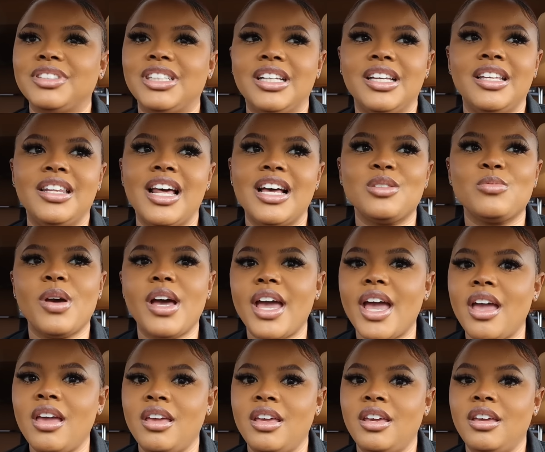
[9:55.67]
and that's why I
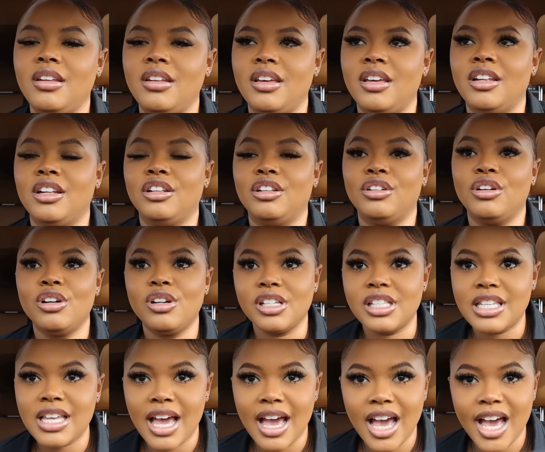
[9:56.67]
ain't eat it in a long
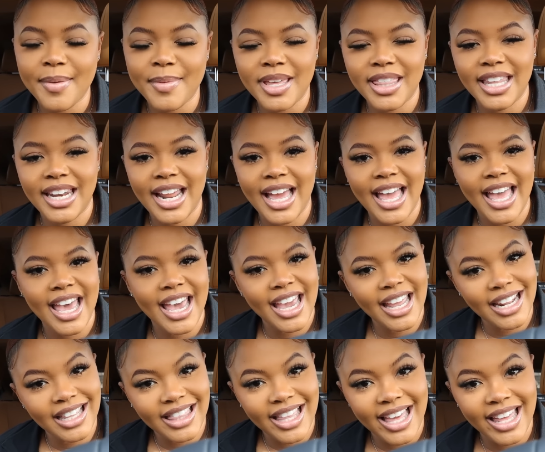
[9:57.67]
time. And then I
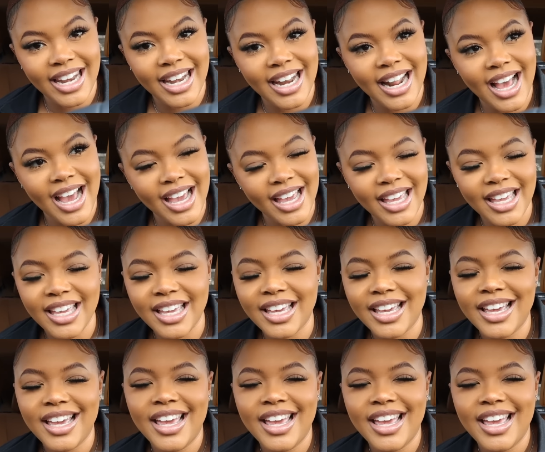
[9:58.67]
ate it that night.